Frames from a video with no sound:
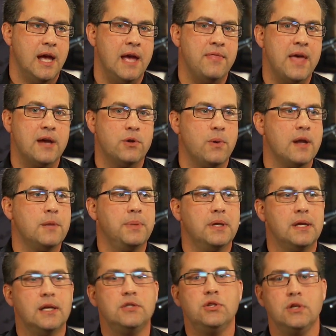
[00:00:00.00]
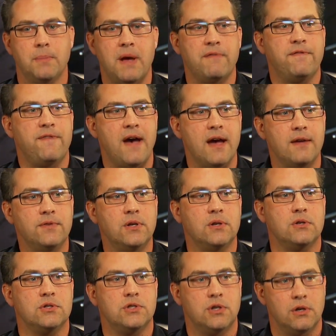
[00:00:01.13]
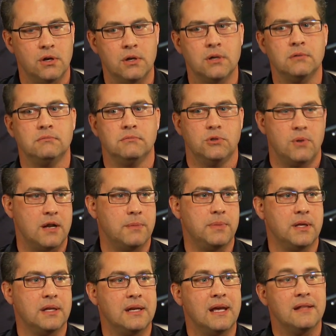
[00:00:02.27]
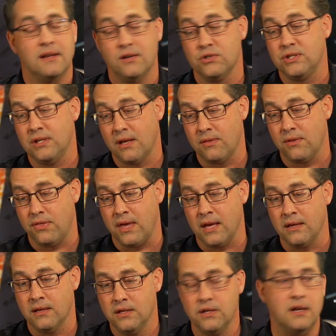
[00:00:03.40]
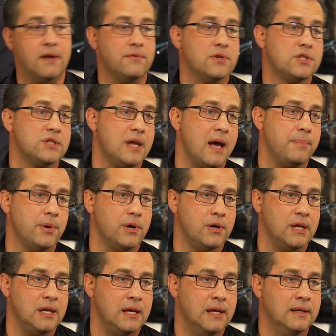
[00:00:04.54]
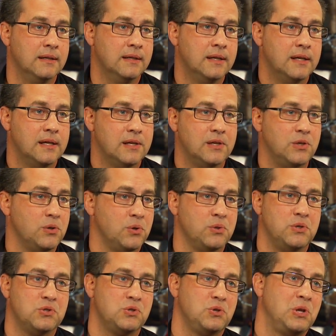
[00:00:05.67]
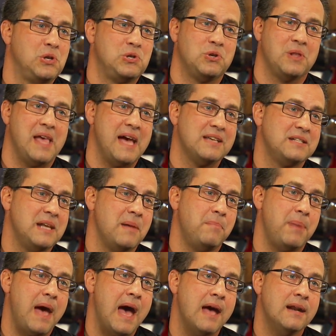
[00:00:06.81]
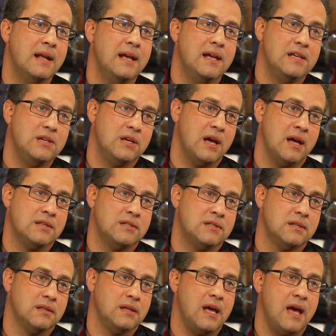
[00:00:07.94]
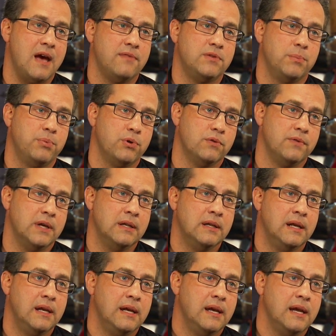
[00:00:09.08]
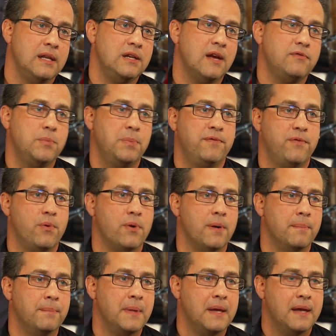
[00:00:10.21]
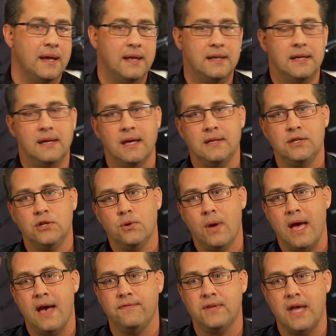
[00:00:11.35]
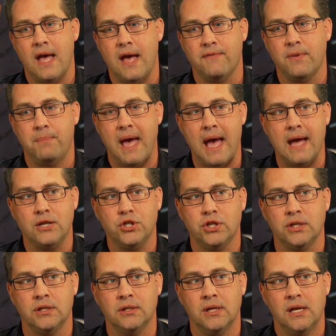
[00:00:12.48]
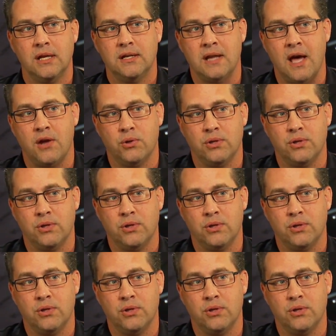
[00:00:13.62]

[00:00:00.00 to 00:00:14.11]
And that credibility, it took about five years to earn credibility. And here's the other thing you never stop earning it. You're only as good as your last at bat. You constantly have to prove it. And you have to perform. And you, and you have to have a passion not